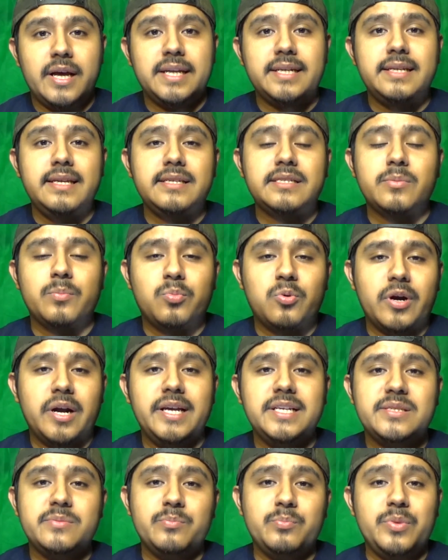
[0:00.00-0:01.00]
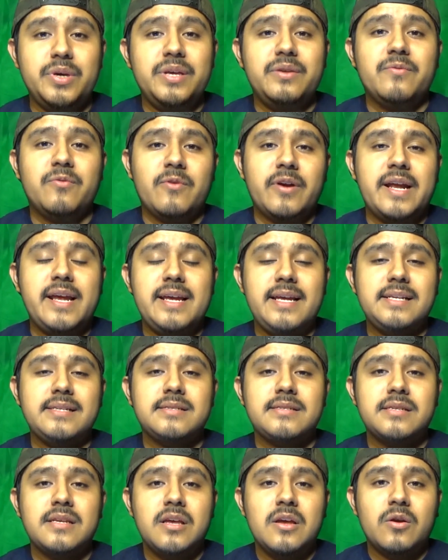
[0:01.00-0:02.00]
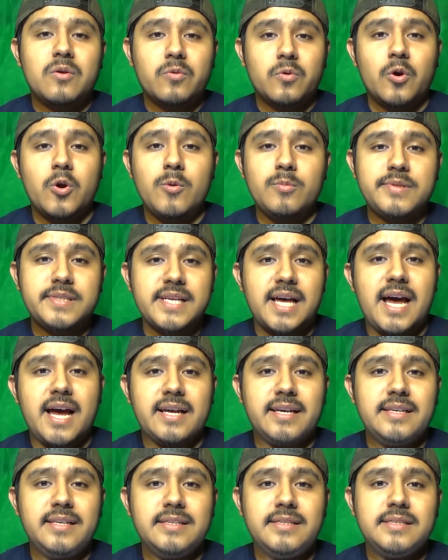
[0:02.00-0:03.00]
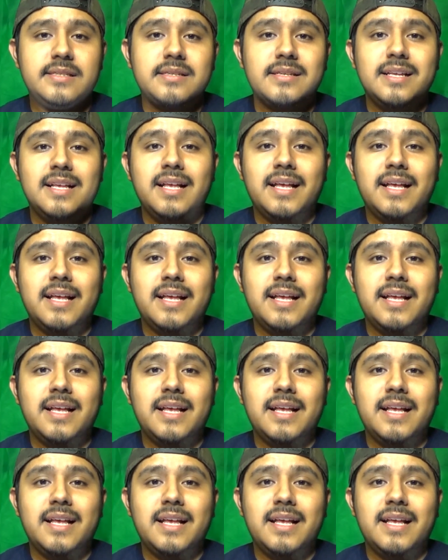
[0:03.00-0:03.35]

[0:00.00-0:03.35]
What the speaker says: a decent price mid-range chrome sockets,